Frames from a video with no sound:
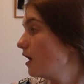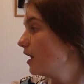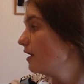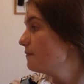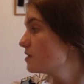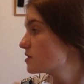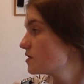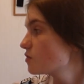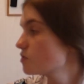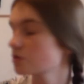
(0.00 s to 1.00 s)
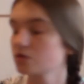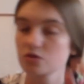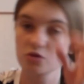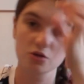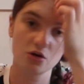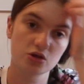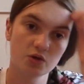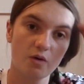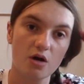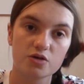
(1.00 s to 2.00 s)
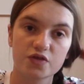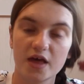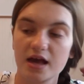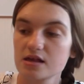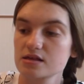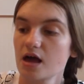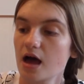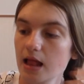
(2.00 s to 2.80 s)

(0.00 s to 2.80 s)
Um, so this one's going to just go towards things